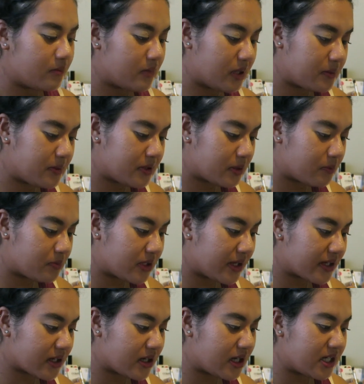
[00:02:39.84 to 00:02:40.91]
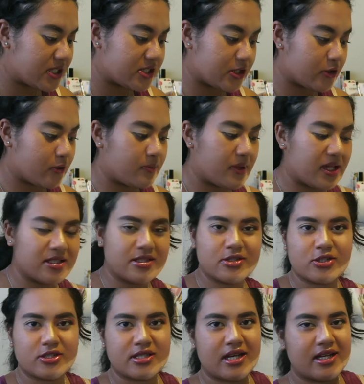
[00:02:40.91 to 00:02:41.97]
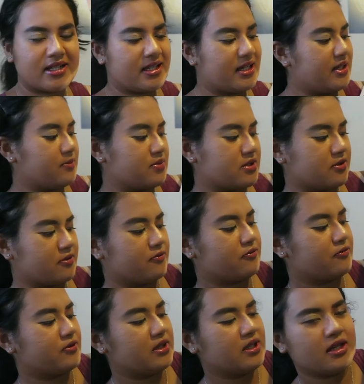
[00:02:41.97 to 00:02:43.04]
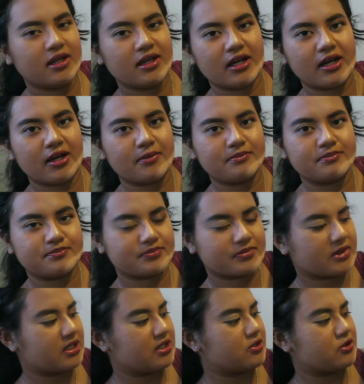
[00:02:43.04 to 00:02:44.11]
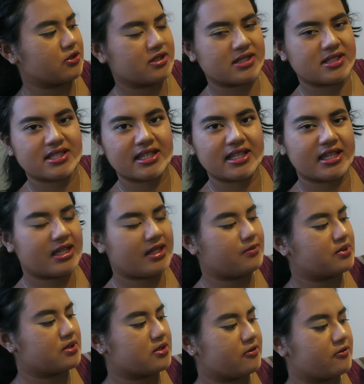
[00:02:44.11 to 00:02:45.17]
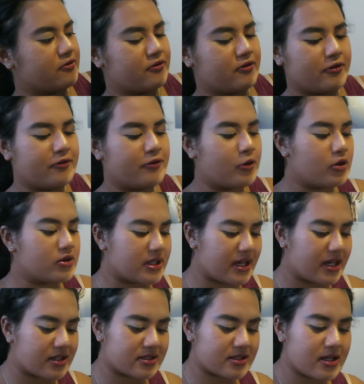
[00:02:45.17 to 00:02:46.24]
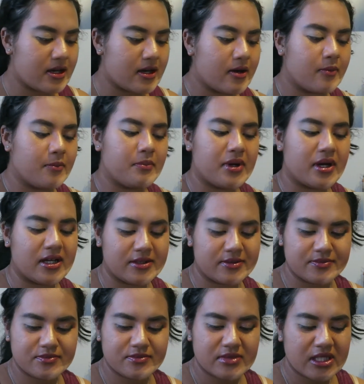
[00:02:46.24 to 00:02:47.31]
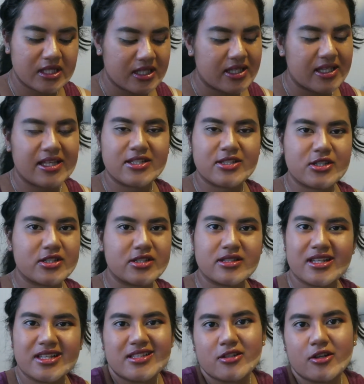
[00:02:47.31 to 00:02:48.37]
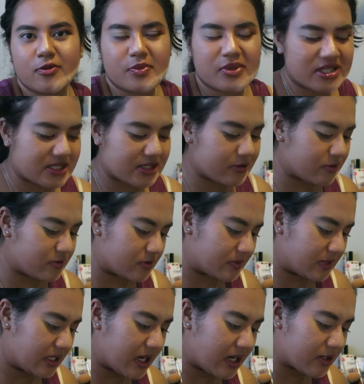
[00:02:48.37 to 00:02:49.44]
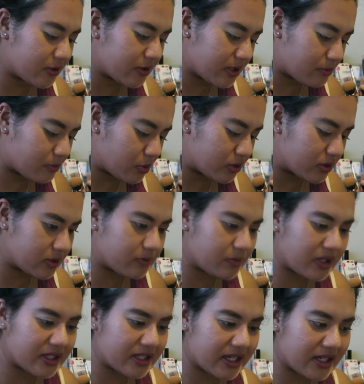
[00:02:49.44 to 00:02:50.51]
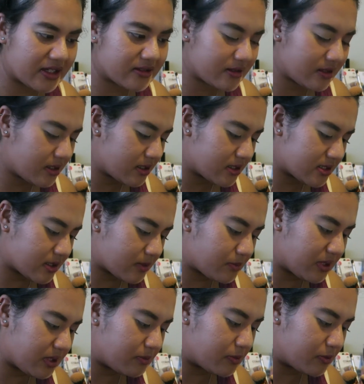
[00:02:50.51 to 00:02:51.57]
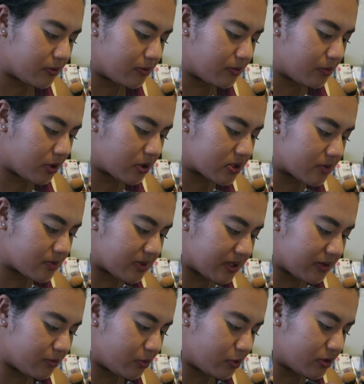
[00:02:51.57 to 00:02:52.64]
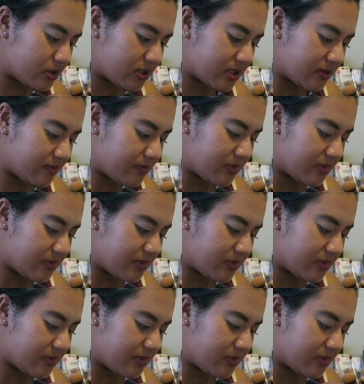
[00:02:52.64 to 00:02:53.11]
Maybe the black eyeshadow palette just had heaps of, as you can see, heaps of fallout, but it's not a big deal for me. I don't get bothered by that. Some people possibly would.